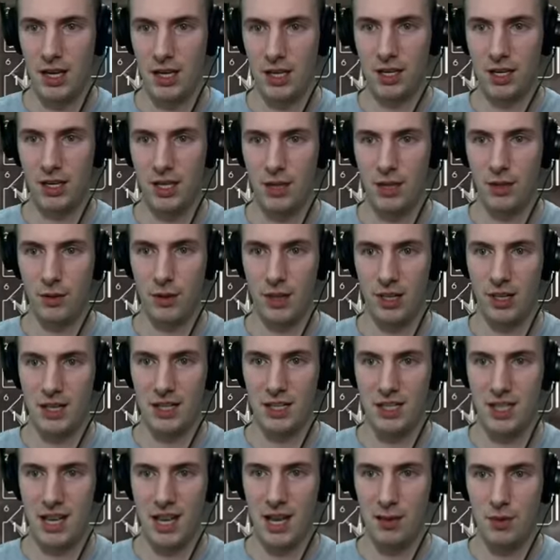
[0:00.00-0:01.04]
clear one of
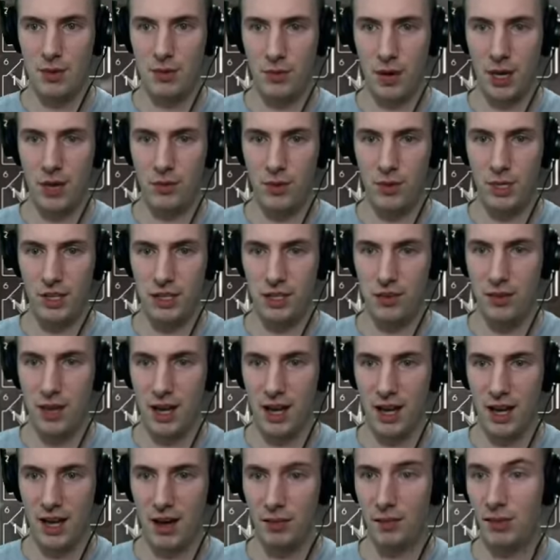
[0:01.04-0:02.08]
these camps, but we do
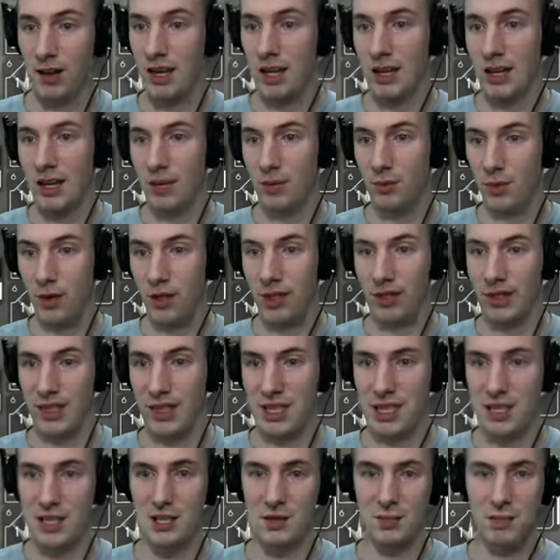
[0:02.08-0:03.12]
have one of
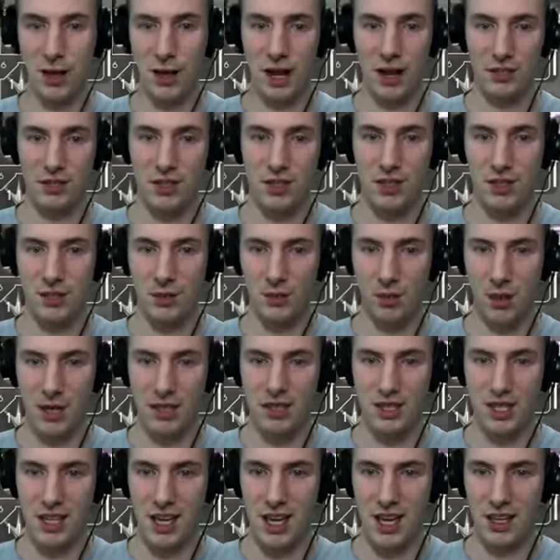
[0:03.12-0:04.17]
these buffs.
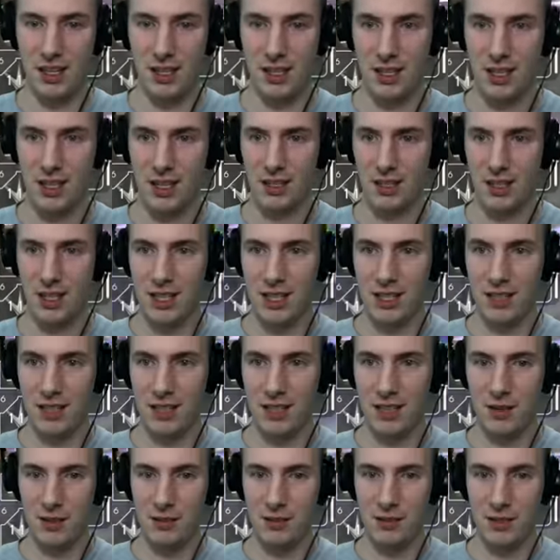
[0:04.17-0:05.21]
Once again,
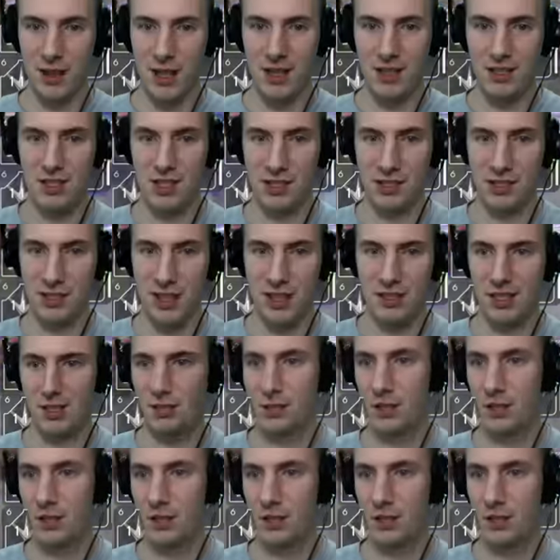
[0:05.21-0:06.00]
these amazing, amazing